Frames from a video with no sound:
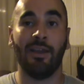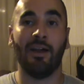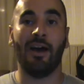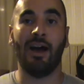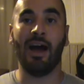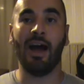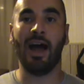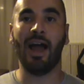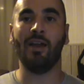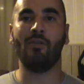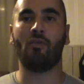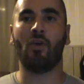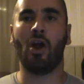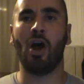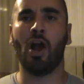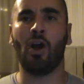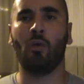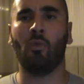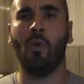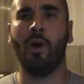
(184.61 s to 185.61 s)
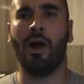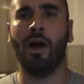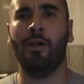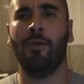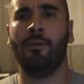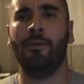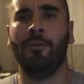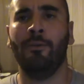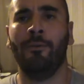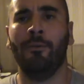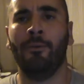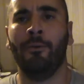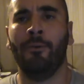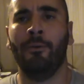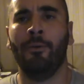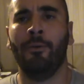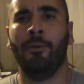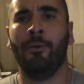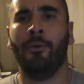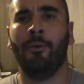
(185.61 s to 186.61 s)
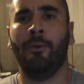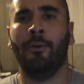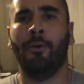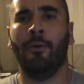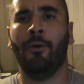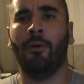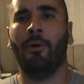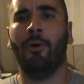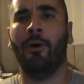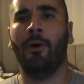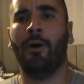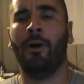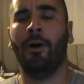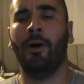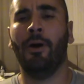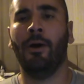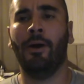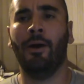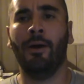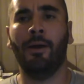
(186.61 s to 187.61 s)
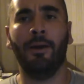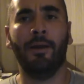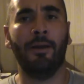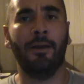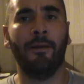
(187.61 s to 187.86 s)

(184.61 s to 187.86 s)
a high Rockwell uh,